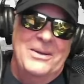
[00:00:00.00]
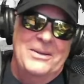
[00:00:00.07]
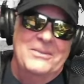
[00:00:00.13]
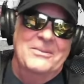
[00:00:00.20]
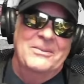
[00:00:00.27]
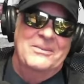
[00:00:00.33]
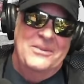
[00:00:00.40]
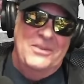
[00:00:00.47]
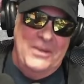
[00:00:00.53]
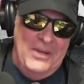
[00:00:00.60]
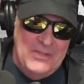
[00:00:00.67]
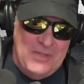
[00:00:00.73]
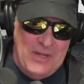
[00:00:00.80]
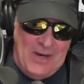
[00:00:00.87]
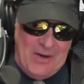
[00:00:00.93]
yeah, yeah.
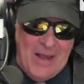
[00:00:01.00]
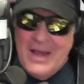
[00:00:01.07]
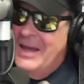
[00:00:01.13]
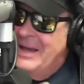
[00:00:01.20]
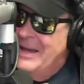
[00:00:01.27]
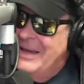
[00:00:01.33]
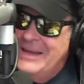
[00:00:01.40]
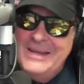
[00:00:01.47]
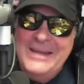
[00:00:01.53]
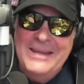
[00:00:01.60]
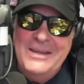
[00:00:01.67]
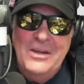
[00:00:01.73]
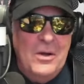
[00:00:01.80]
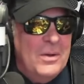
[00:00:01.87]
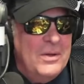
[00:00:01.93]
He's there. That was pretty
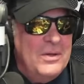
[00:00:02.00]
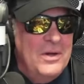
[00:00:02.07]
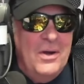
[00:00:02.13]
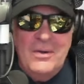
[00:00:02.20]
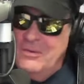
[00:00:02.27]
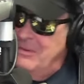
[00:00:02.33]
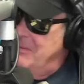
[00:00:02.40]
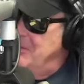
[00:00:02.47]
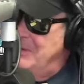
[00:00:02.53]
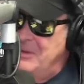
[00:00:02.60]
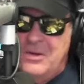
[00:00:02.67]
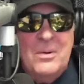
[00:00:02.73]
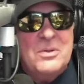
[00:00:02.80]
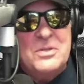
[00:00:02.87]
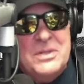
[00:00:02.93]
crazy. You know
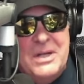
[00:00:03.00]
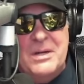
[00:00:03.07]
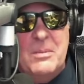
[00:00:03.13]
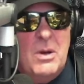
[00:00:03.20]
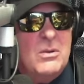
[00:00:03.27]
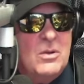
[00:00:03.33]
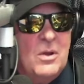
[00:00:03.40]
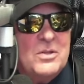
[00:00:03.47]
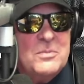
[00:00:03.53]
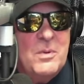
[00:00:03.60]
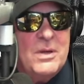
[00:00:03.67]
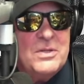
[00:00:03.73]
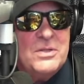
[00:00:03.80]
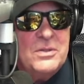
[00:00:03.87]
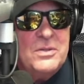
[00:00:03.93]
what's neat about
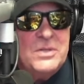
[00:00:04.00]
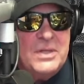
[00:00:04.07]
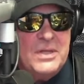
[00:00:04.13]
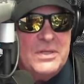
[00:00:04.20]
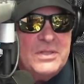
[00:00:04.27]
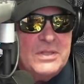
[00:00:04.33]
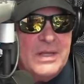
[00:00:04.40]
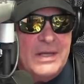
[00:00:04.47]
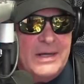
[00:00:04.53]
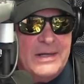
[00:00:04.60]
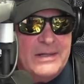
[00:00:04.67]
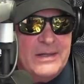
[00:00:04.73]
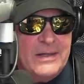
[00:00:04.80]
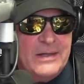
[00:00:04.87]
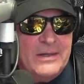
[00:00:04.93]
Ghostbusters is
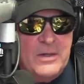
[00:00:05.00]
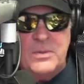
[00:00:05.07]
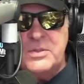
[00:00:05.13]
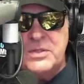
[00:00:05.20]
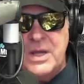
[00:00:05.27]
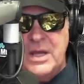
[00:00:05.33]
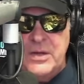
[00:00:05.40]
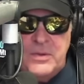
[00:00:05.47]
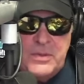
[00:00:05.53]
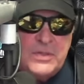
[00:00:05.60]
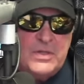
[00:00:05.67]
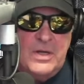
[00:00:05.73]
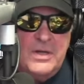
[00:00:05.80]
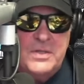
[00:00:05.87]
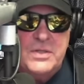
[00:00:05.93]
that you were saying your
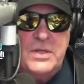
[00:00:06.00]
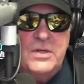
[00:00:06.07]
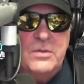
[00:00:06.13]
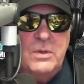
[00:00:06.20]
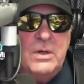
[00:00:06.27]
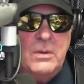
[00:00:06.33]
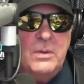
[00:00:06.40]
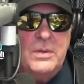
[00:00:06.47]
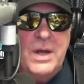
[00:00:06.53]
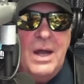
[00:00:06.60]
son is into it. Well,